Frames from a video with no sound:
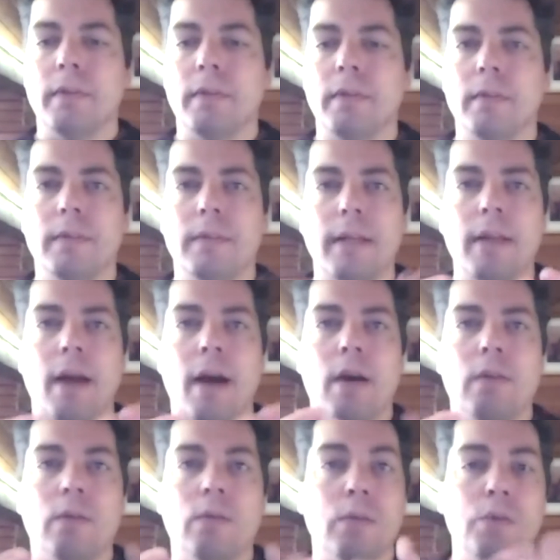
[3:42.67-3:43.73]
then
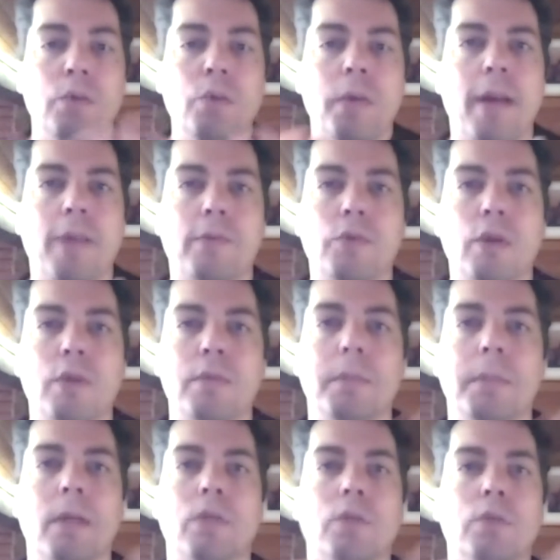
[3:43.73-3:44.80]
you will have trust
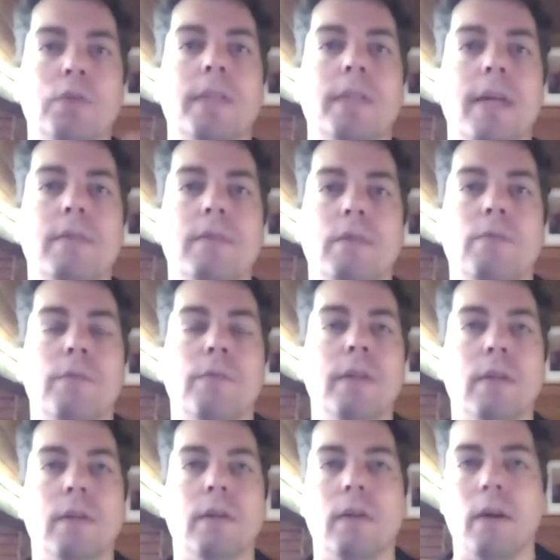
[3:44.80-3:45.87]
because you said something
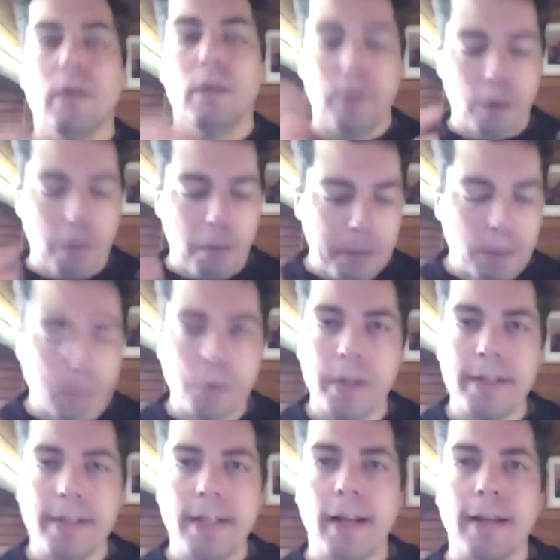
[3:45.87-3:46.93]
uh, uh, a bit
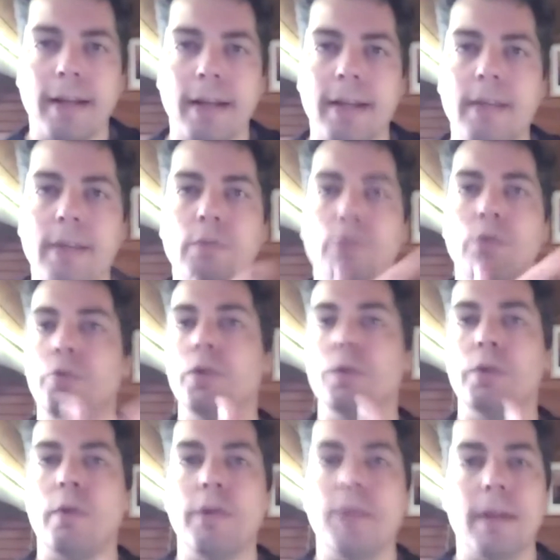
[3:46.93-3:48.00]
crazy, like I give you free
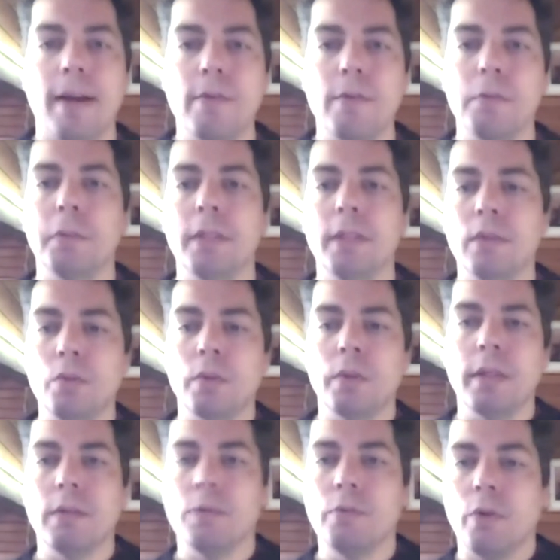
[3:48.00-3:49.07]
traffic, everybody is
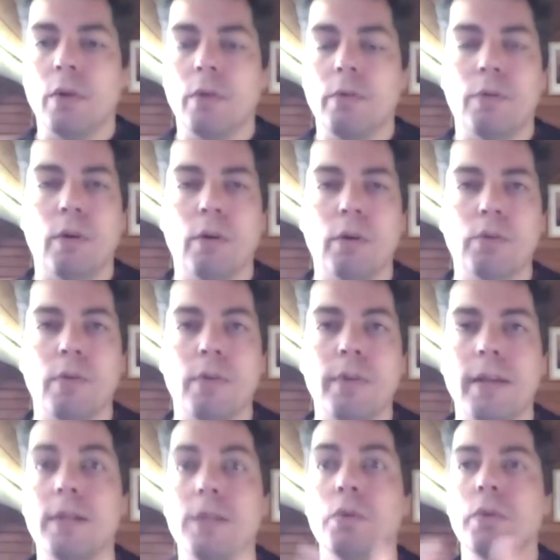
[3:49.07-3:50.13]
looking for, for traffic,
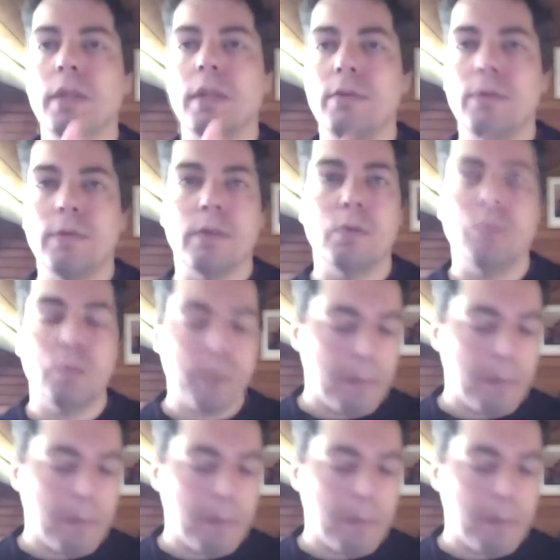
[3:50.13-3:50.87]
and you give it to them.